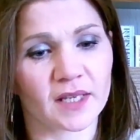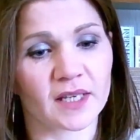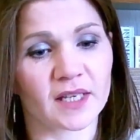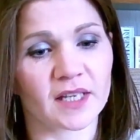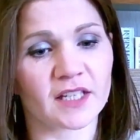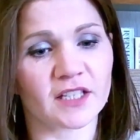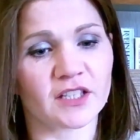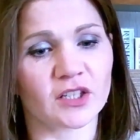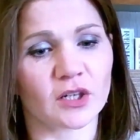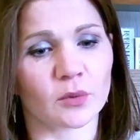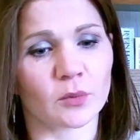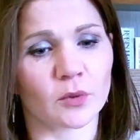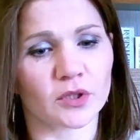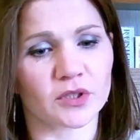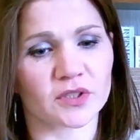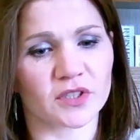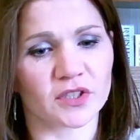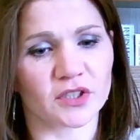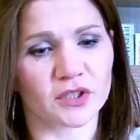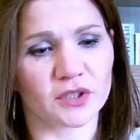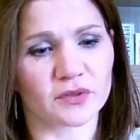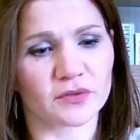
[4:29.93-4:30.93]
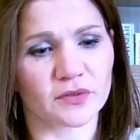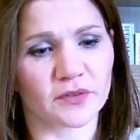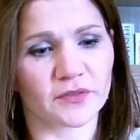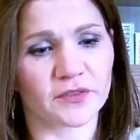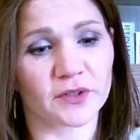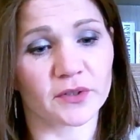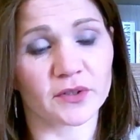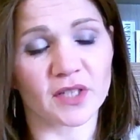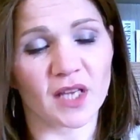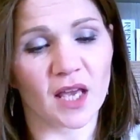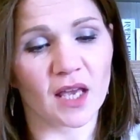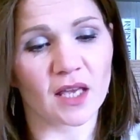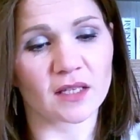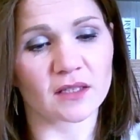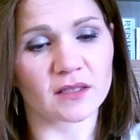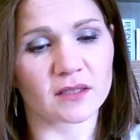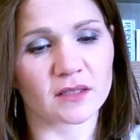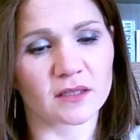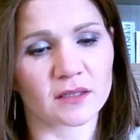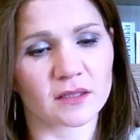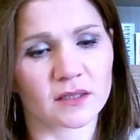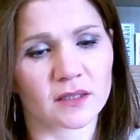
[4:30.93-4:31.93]
He'd not watched the news for a few
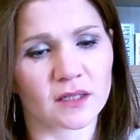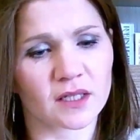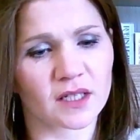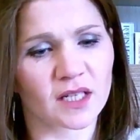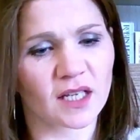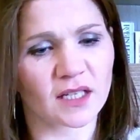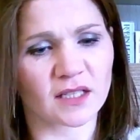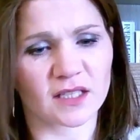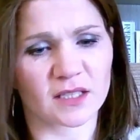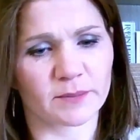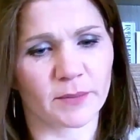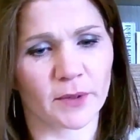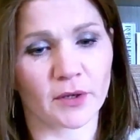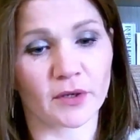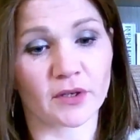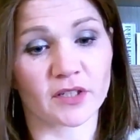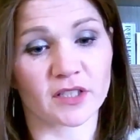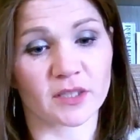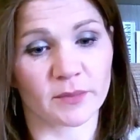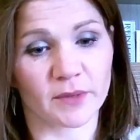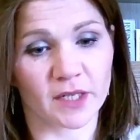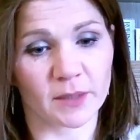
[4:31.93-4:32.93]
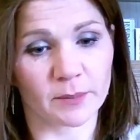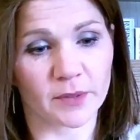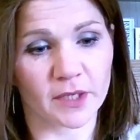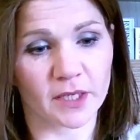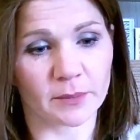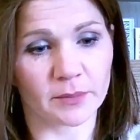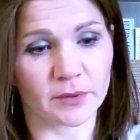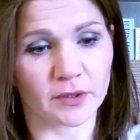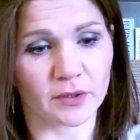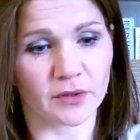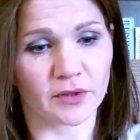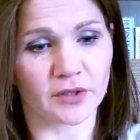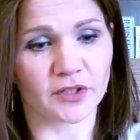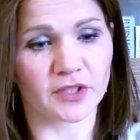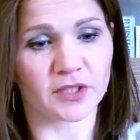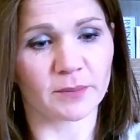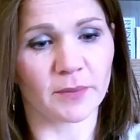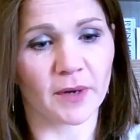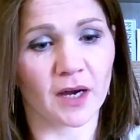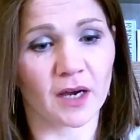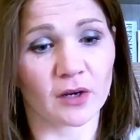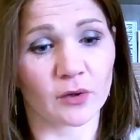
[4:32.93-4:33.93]
days, and hadn't spoken to many people other than to
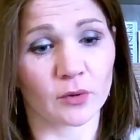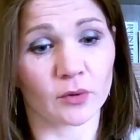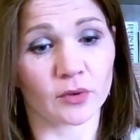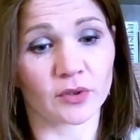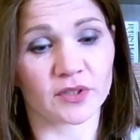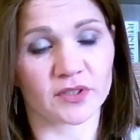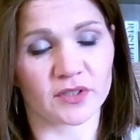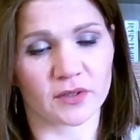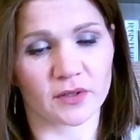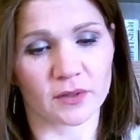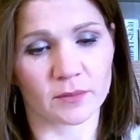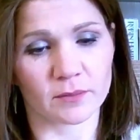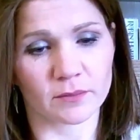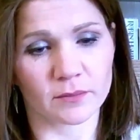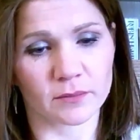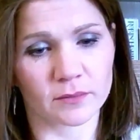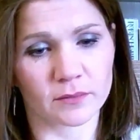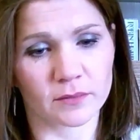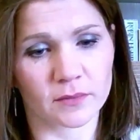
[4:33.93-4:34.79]
bark orders at them.